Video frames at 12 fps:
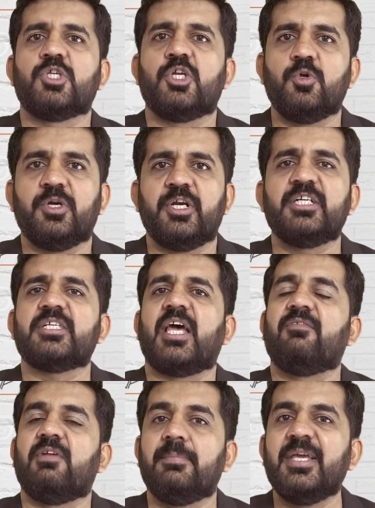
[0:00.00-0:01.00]
units,
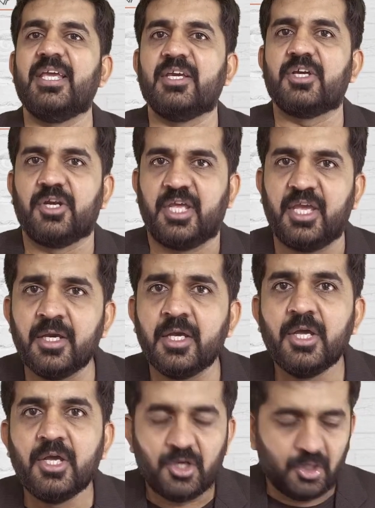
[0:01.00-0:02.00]
I will be
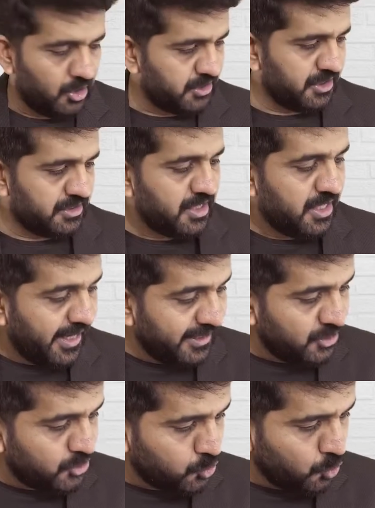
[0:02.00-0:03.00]
incurring losses.
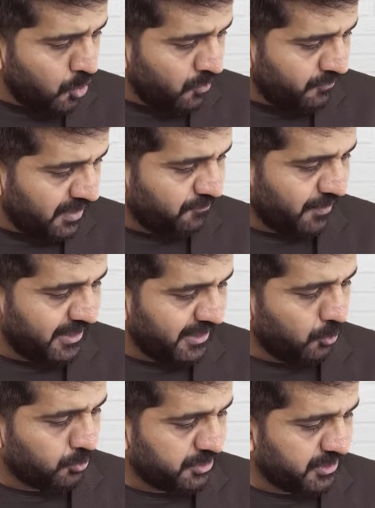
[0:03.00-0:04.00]
And so we find
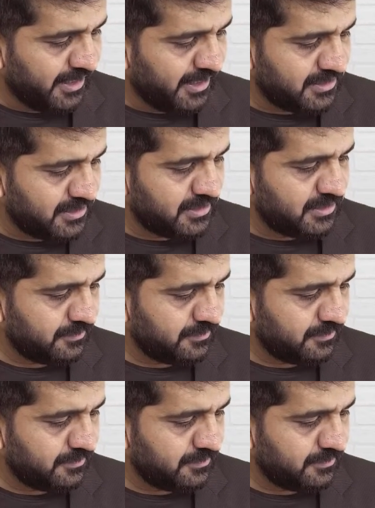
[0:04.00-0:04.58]
out this.